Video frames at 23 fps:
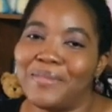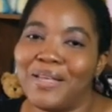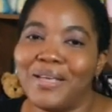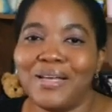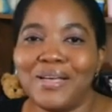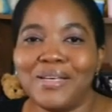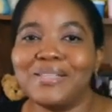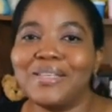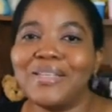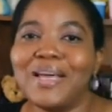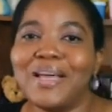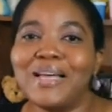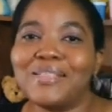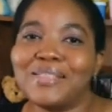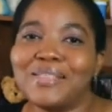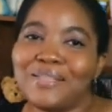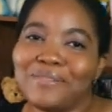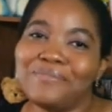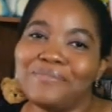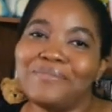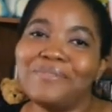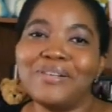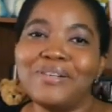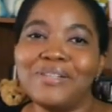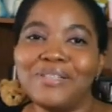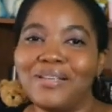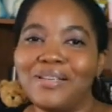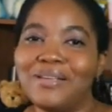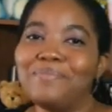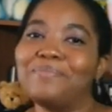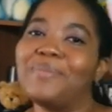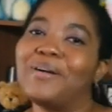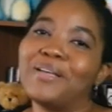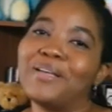So that's it for us
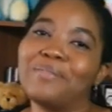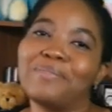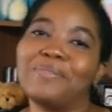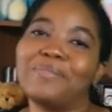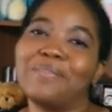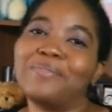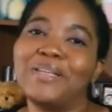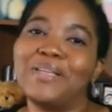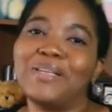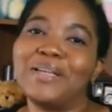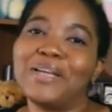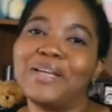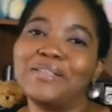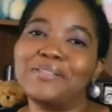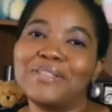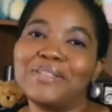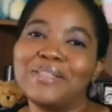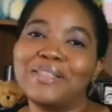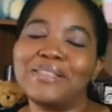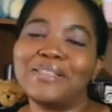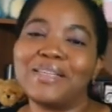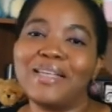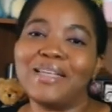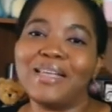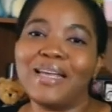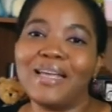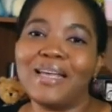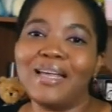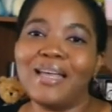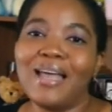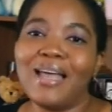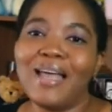on Pocketbook Pediatrics today,